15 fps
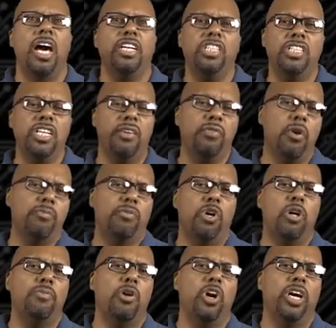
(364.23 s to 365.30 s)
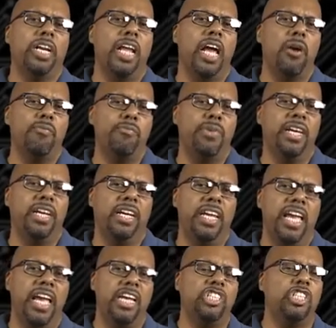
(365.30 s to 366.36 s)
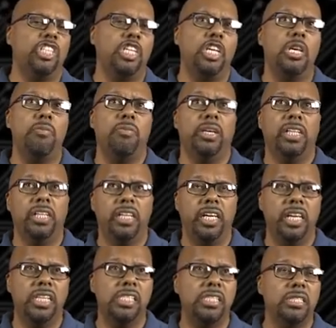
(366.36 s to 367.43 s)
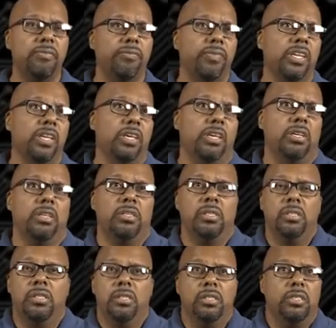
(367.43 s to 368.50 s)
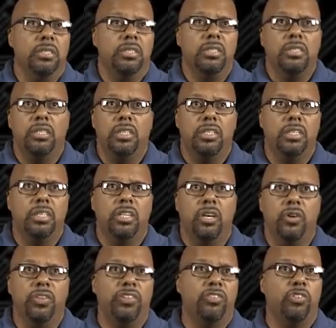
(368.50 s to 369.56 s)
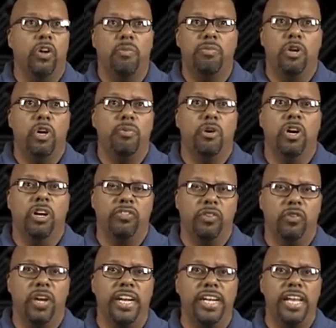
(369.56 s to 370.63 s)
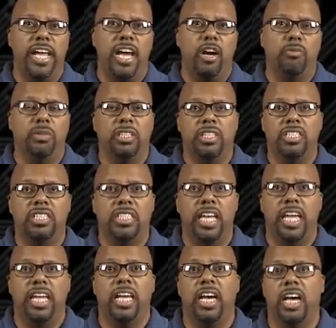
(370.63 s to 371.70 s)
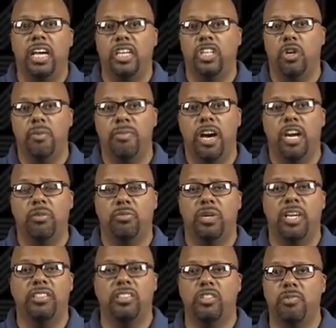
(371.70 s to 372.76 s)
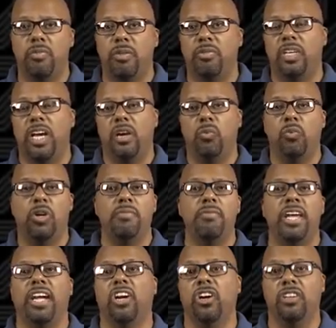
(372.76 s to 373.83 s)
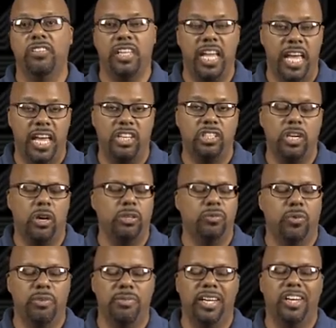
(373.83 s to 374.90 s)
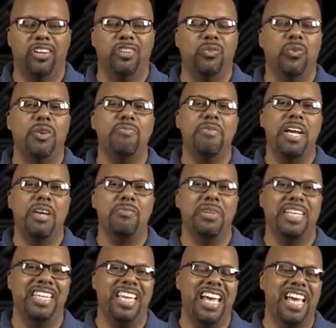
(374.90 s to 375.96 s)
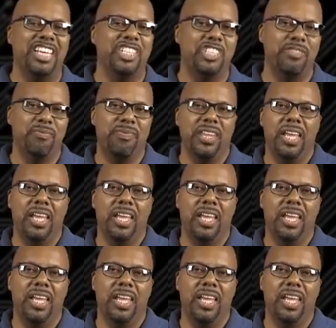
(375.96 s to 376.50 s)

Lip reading: Just to give you a ballpark on how big a cache typically is, you know, this is all ballpark for right now, but let's say, you know, a modern processor, maybe you got a 1 megahertz cache. Oh, 1 megahertz, 1 megabit cache.